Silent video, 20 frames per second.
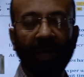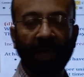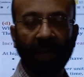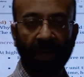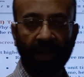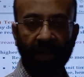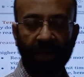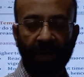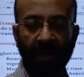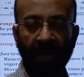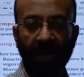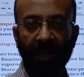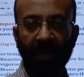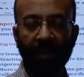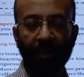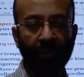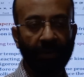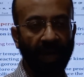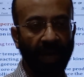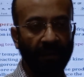learned
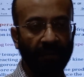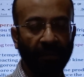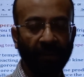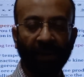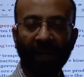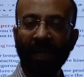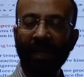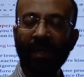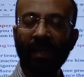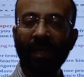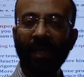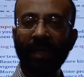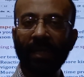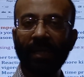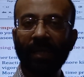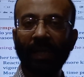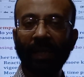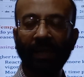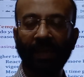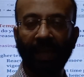it, you have read
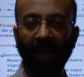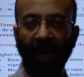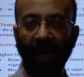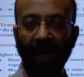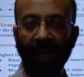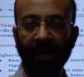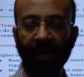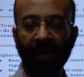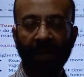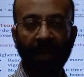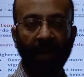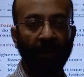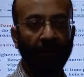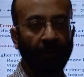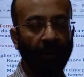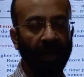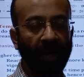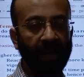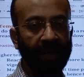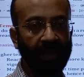it that
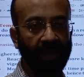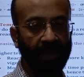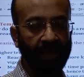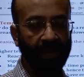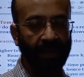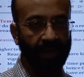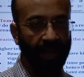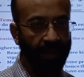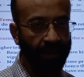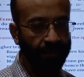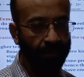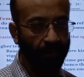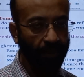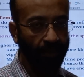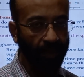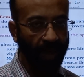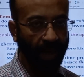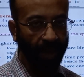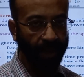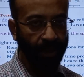for a successful
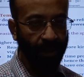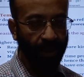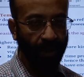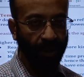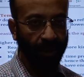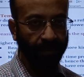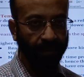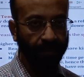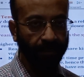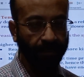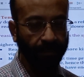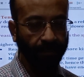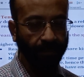reaction,